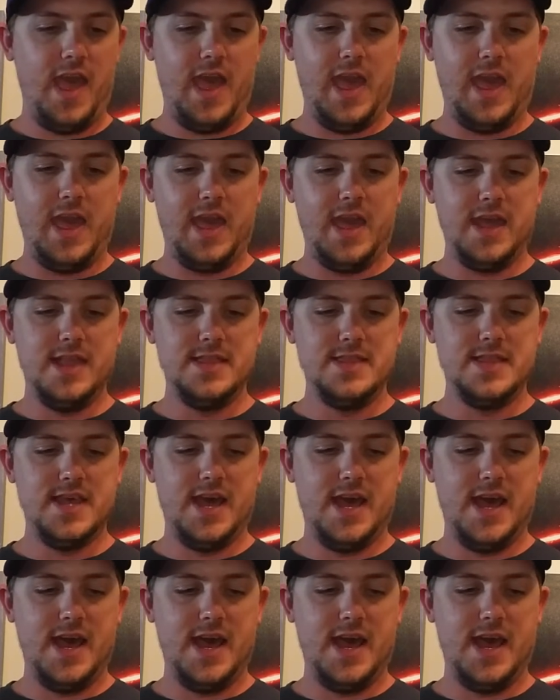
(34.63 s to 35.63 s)
and
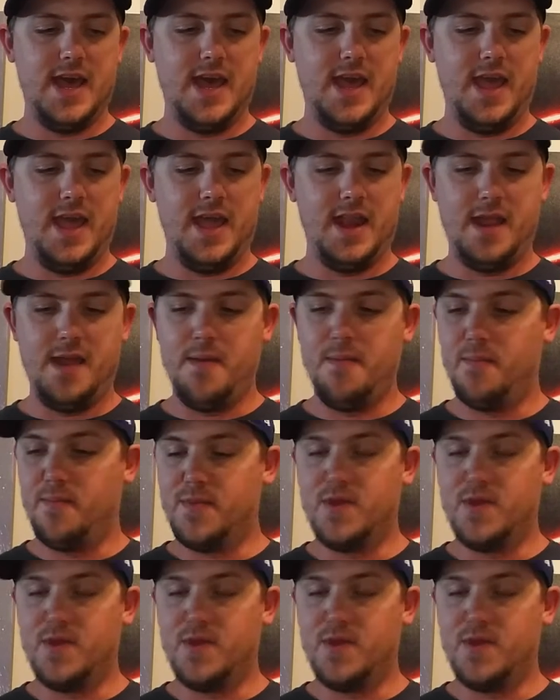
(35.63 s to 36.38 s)
I'm